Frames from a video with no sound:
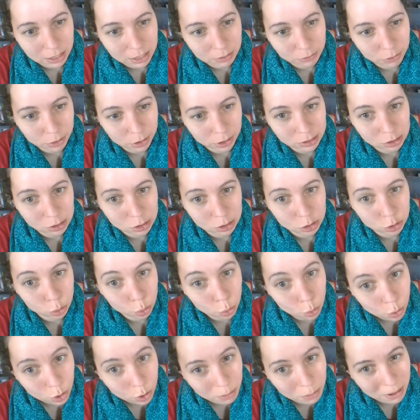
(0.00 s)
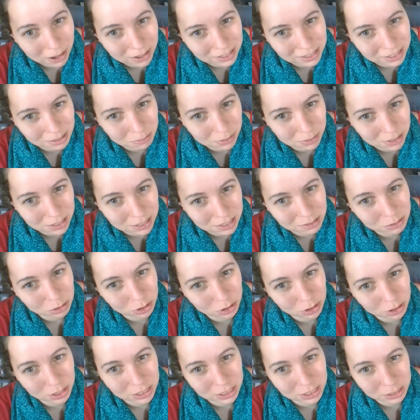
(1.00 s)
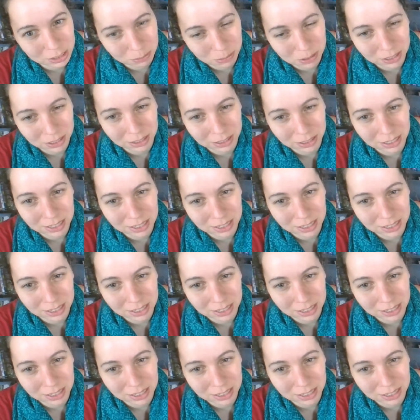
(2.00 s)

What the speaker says: If you like to talk about symbolism during a speaking